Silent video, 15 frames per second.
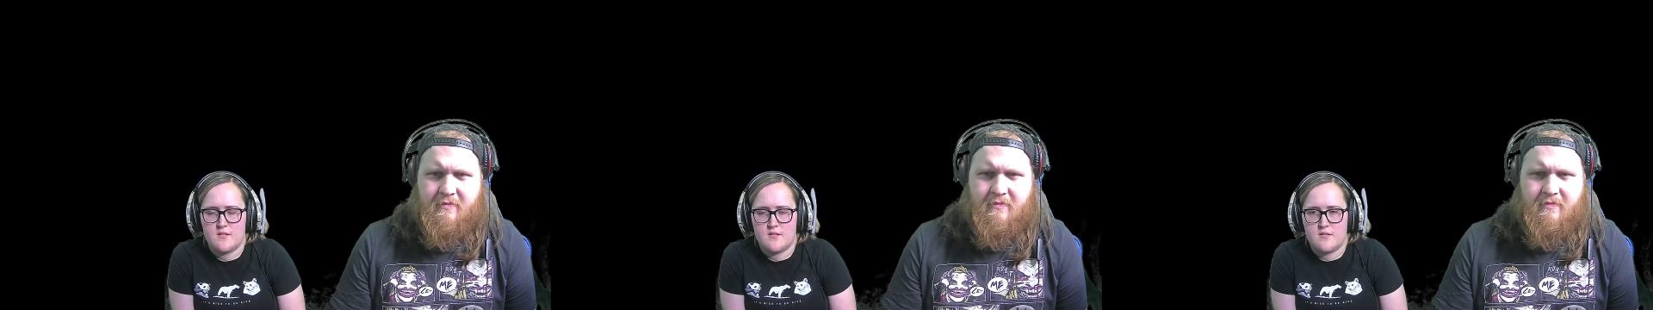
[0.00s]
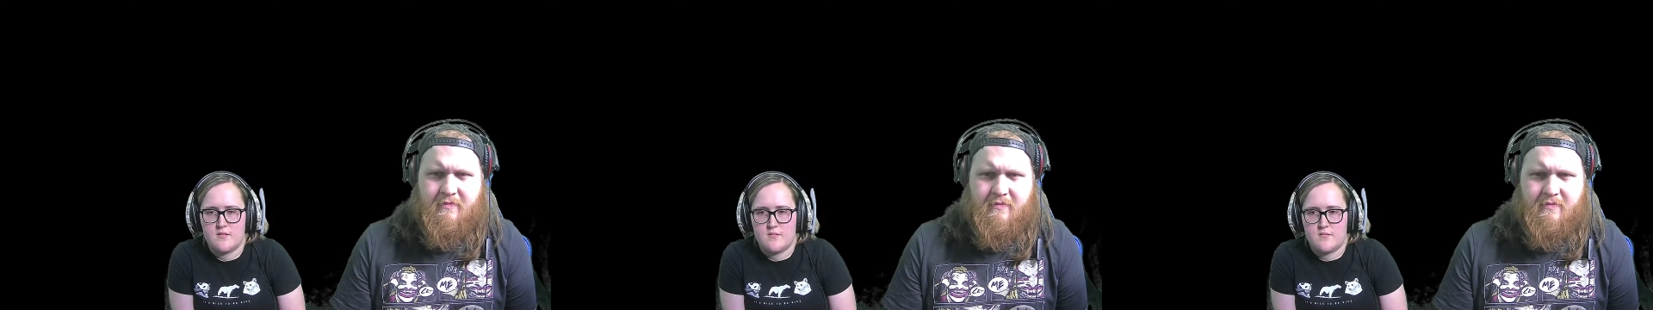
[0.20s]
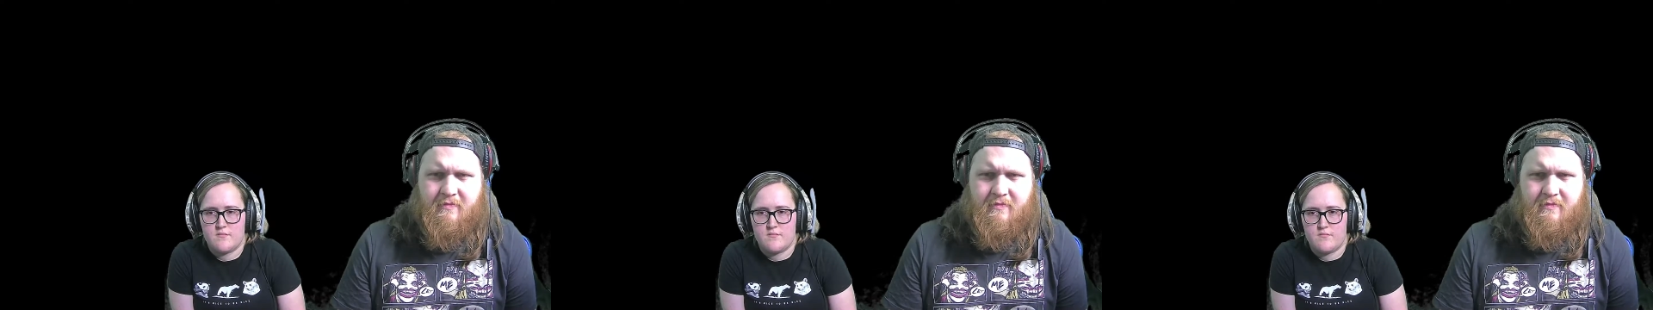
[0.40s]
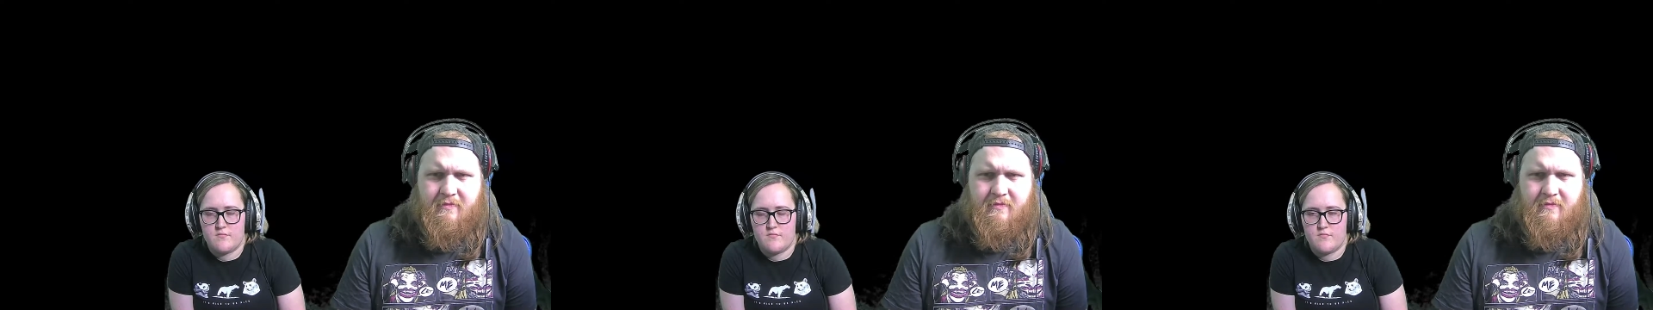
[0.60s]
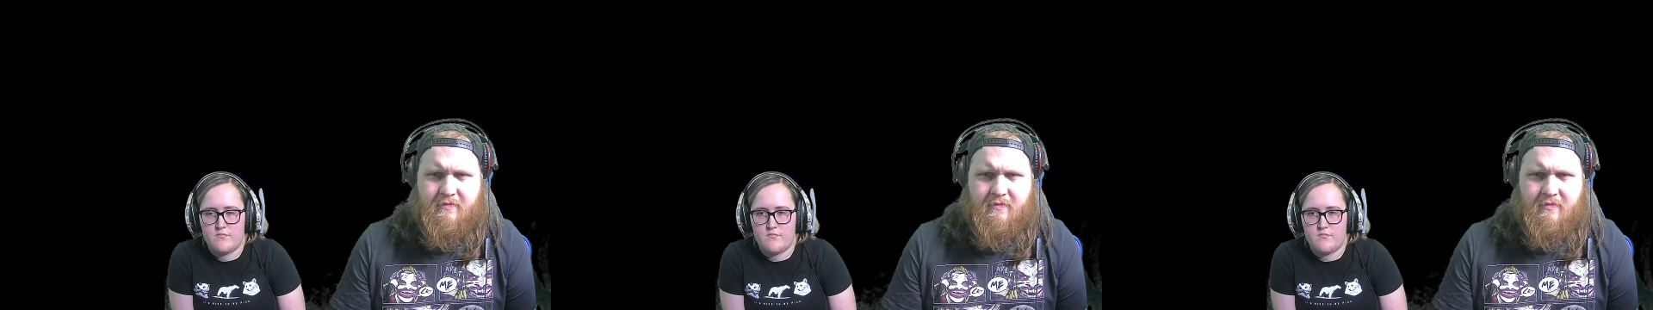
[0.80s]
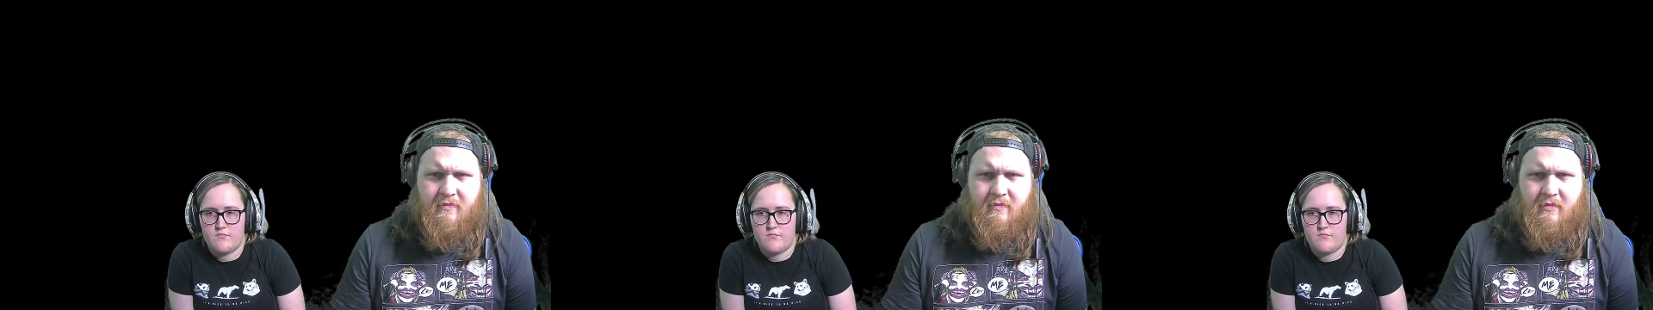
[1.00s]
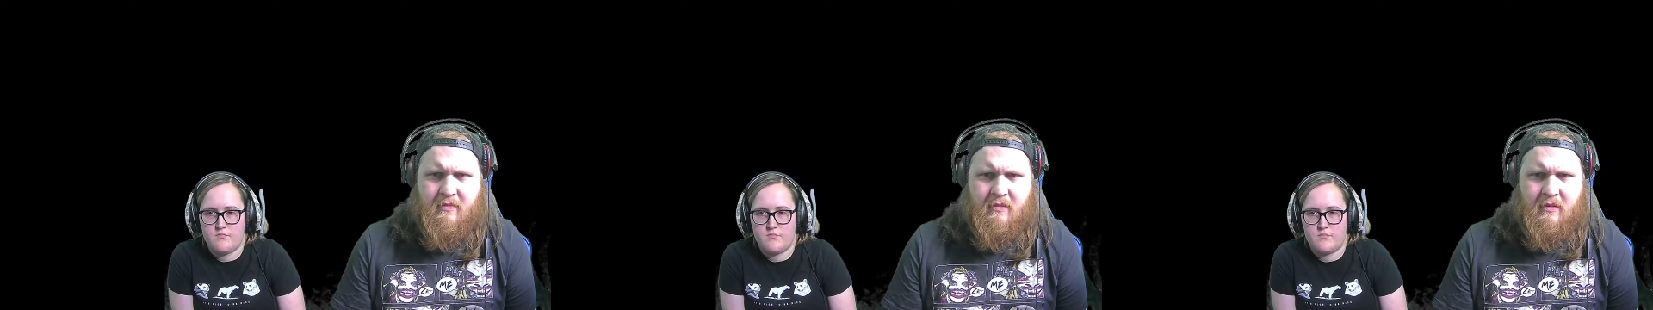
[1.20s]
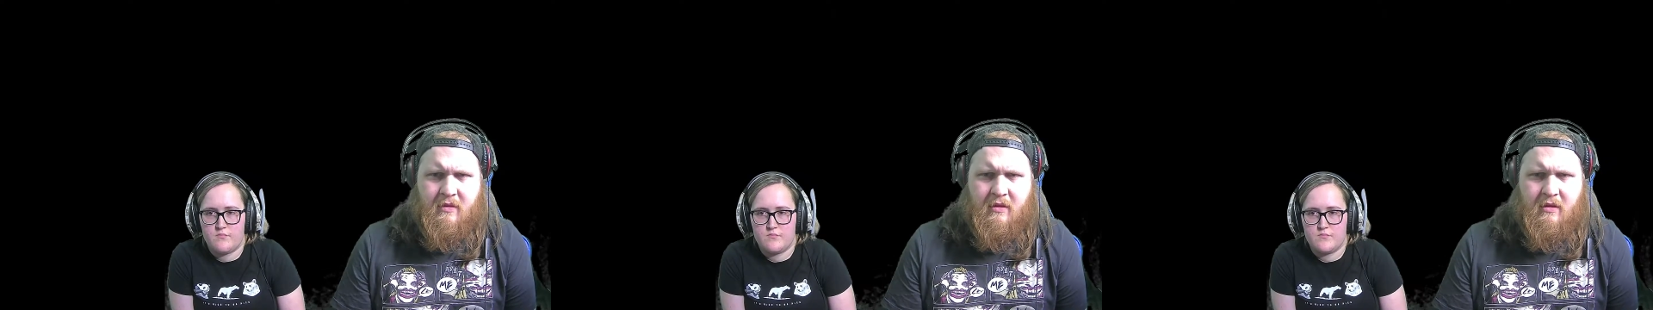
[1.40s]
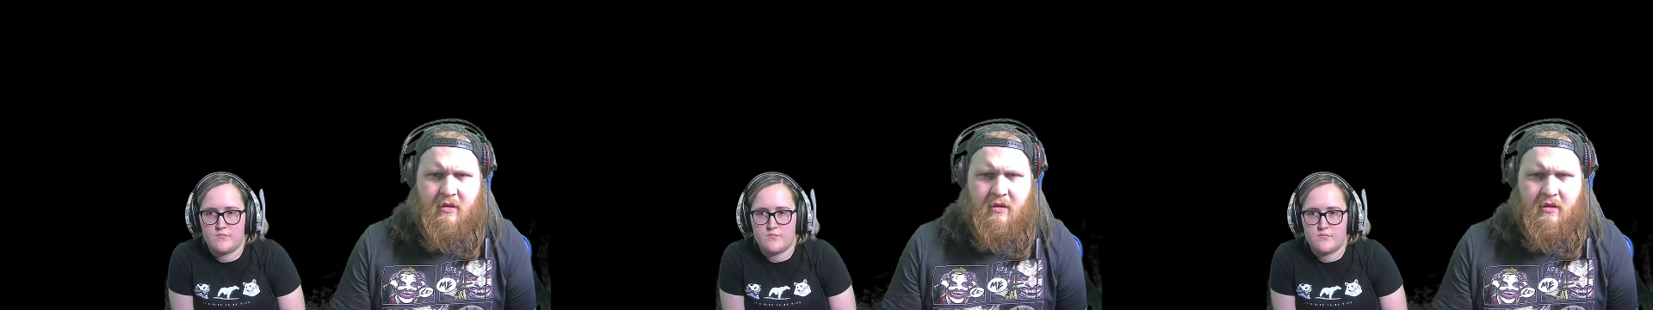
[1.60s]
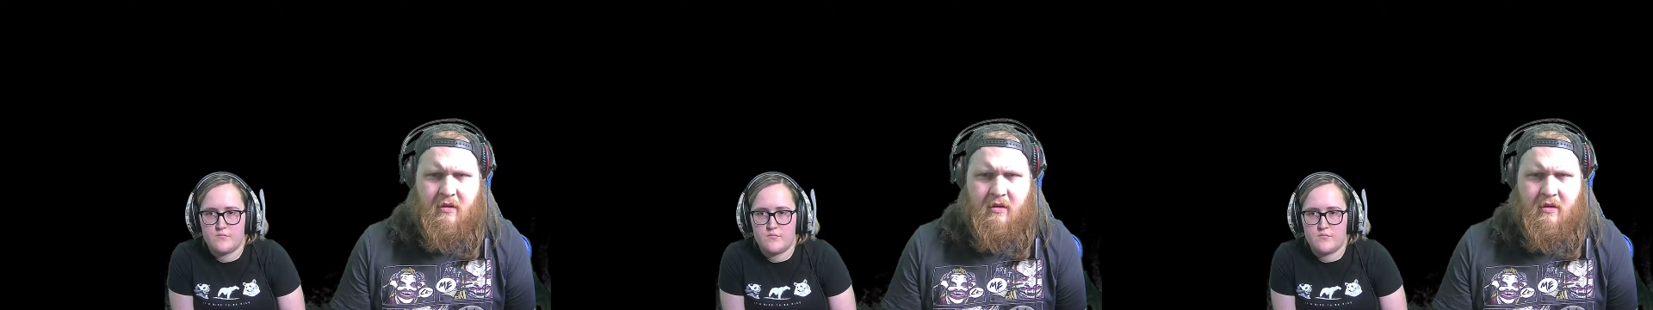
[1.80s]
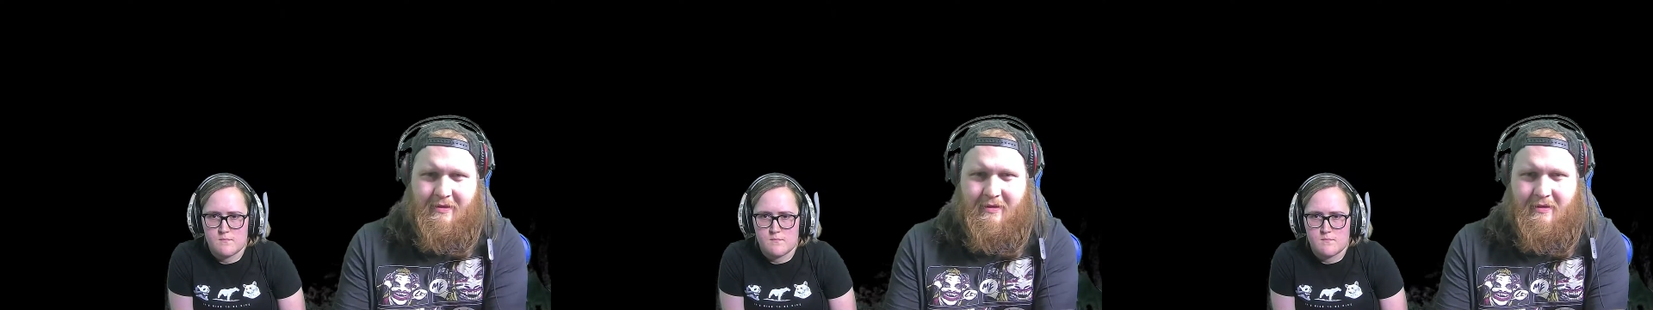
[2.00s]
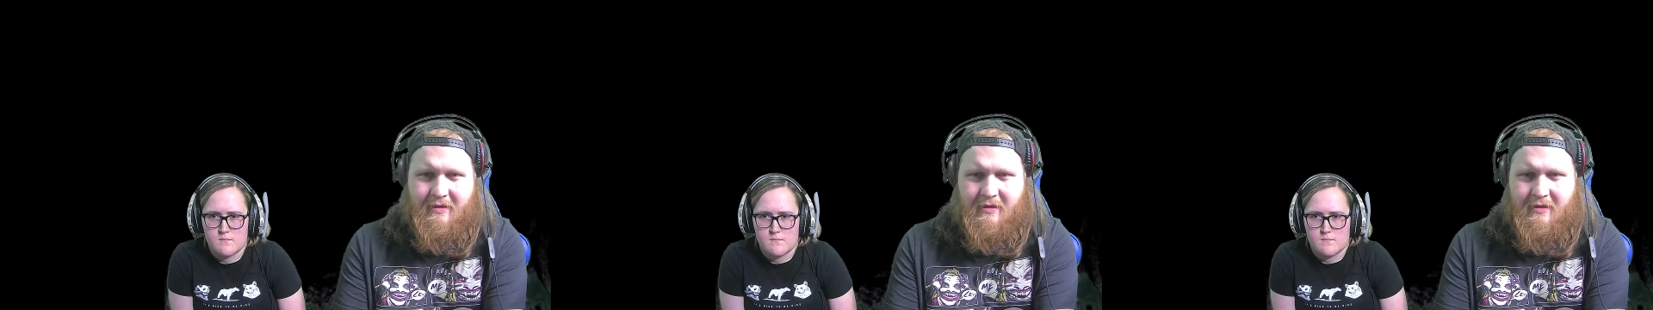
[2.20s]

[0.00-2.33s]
[no speech]